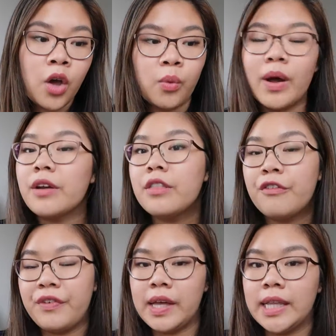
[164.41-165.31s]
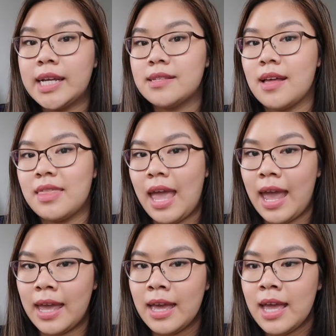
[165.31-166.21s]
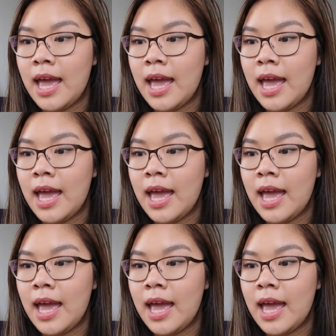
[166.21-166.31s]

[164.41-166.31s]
what are the feelings that they